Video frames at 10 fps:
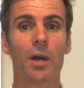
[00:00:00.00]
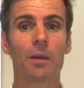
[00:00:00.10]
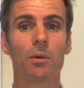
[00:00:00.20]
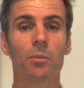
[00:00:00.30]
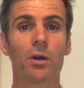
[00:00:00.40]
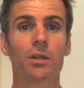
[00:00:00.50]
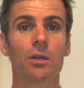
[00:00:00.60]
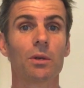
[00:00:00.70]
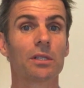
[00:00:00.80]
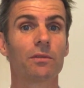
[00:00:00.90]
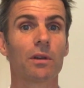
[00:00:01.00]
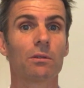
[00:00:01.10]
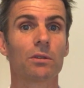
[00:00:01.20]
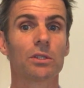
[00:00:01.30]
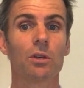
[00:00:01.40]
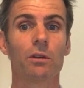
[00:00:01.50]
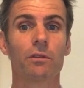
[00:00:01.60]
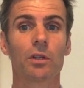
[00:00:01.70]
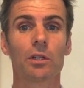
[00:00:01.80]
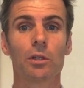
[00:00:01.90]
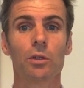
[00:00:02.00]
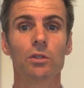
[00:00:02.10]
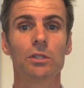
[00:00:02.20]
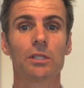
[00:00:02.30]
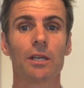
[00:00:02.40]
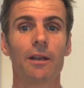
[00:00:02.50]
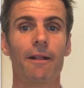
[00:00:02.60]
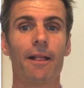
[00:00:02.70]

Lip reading: paper by the US Federal Reserve concludes